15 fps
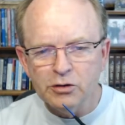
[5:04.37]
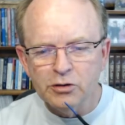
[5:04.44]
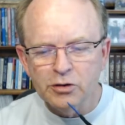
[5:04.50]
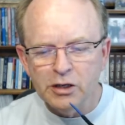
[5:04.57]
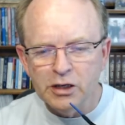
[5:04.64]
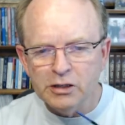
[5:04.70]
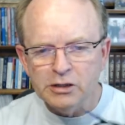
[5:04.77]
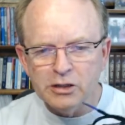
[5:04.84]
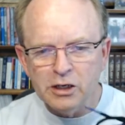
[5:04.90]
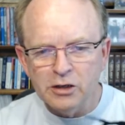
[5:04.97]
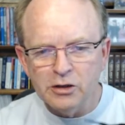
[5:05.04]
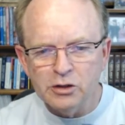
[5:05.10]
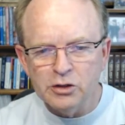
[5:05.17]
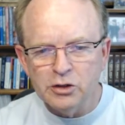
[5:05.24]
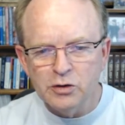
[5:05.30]
to the inside
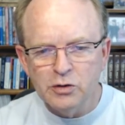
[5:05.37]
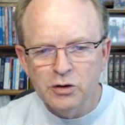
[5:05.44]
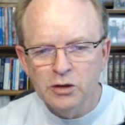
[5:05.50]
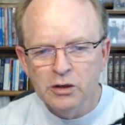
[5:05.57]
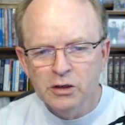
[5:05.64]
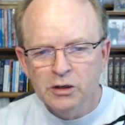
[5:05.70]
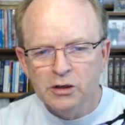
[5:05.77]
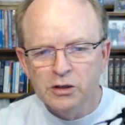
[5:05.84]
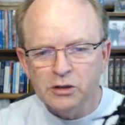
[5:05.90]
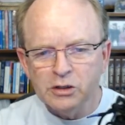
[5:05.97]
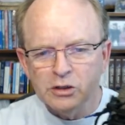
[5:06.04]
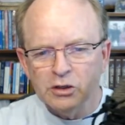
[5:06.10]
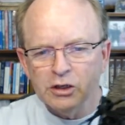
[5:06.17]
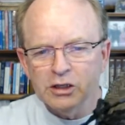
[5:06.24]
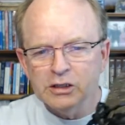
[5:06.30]
of the shoe.
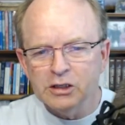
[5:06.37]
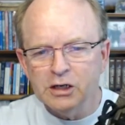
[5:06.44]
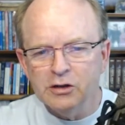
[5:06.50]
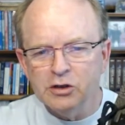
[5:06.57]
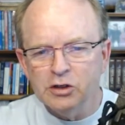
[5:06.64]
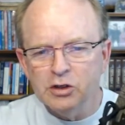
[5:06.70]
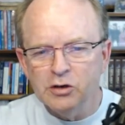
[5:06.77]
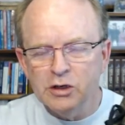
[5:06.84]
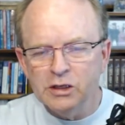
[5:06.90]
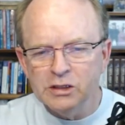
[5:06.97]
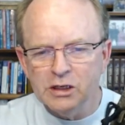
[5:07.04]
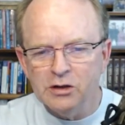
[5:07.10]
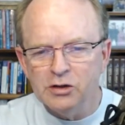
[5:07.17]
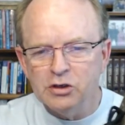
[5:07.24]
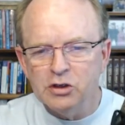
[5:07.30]
Let's look inside the shoe.
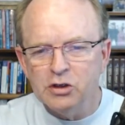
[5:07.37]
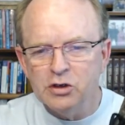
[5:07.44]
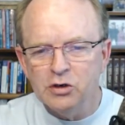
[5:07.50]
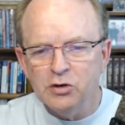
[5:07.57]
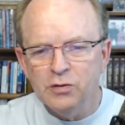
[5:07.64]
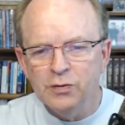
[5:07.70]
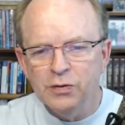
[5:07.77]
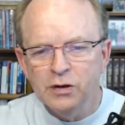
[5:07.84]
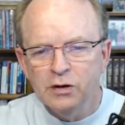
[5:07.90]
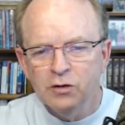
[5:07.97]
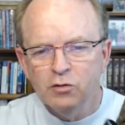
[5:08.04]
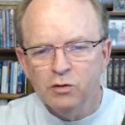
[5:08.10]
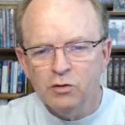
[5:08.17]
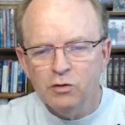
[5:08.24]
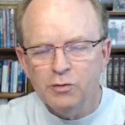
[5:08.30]
Inside the shoe,
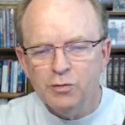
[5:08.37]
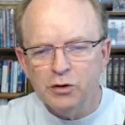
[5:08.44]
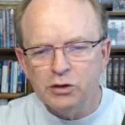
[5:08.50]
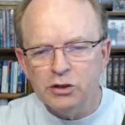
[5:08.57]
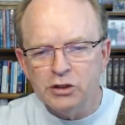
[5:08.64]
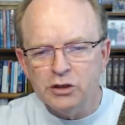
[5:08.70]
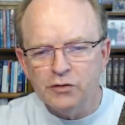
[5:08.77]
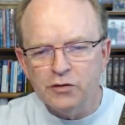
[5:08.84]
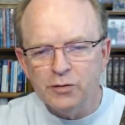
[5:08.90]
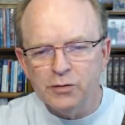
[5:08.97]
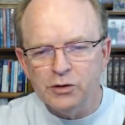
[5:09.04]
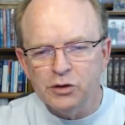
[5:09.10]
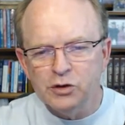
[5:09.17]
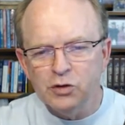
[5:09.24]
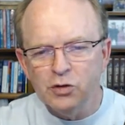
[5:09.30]
when we purchase it
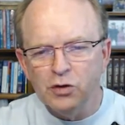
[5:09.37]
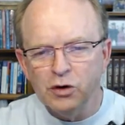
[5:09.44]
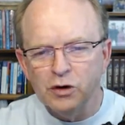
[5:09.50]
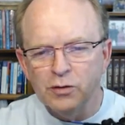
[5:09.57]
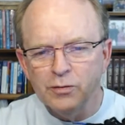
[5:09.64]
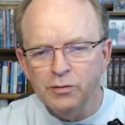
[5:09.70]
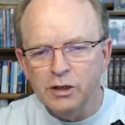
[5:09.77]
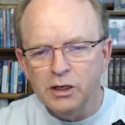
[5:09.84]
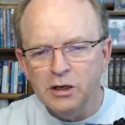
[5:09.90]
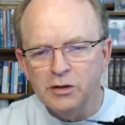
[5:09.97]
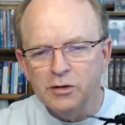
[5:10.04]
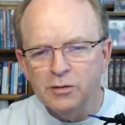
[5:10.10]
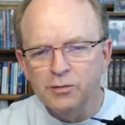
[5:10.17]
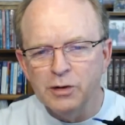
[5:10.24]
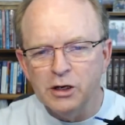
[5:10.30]
from the store, many
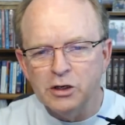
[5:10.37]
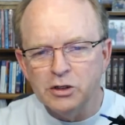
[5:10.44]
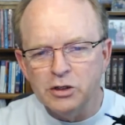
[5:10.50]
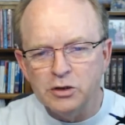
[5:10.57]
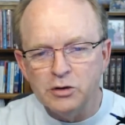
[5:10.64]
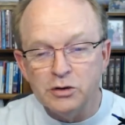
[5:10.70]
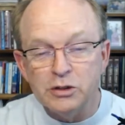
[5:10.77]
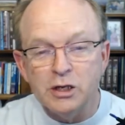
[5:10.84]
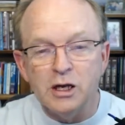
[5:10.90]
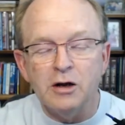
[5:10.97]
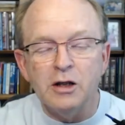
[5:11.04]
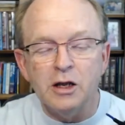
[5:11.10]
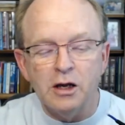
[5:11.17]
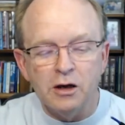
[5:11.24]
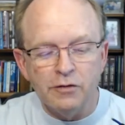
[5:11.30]
of the better shoes
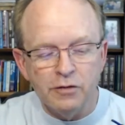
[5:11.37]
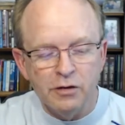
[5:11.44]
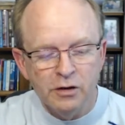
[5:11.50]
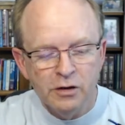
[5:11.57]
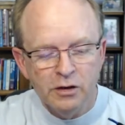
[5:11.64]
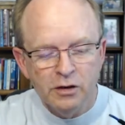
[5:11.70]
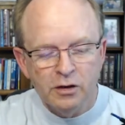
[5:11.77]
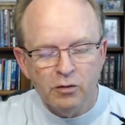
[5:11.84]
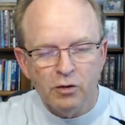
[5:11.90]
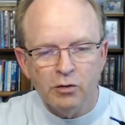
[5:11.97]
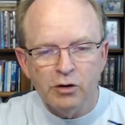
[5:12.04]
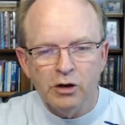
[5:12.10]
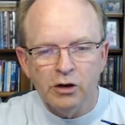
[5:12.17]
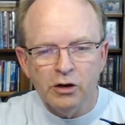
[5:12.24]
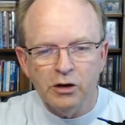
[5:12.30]
now have
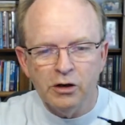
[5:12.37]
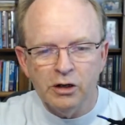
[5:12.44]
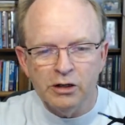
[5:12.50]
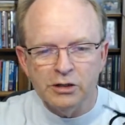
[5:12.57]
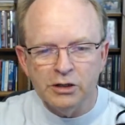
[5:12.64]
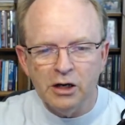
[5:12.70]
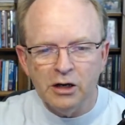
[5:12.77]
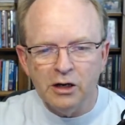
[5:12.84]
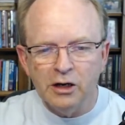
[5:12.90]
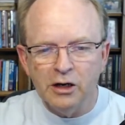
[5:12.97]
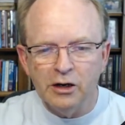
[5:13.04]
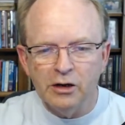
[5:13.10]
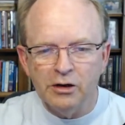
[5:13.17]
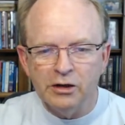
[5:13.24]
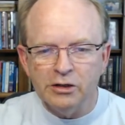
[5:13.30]
what we call a sock
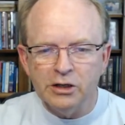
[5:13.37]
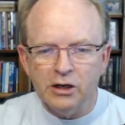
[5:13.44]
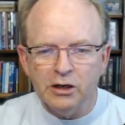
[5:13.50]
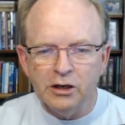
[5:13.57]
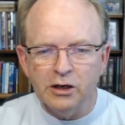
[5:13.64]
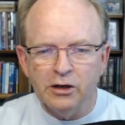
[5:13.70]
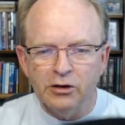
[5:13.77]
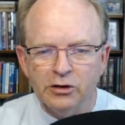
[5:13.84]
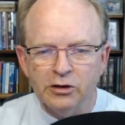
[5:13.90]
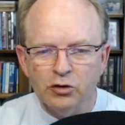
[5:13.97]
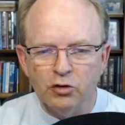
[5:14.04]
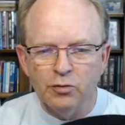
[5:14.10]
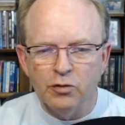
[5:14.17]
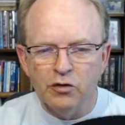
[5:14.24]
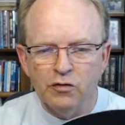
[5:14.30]
liner. And a sock liner is
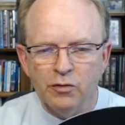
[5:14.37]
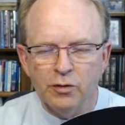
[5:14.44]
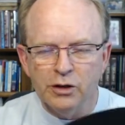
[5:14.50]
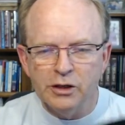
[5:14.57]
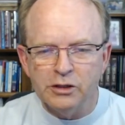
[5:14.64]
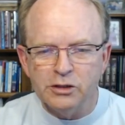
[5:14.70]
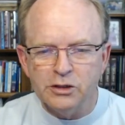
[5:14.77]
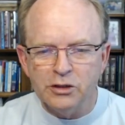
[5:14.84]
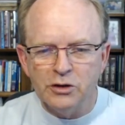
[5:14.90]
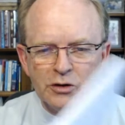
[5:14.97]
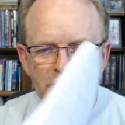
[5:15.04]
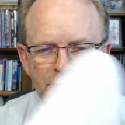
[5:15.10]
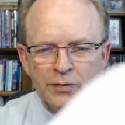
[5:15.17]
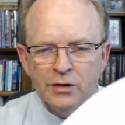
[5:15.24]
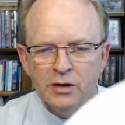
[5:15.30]
a removable
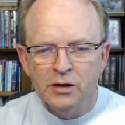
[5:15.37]
insole.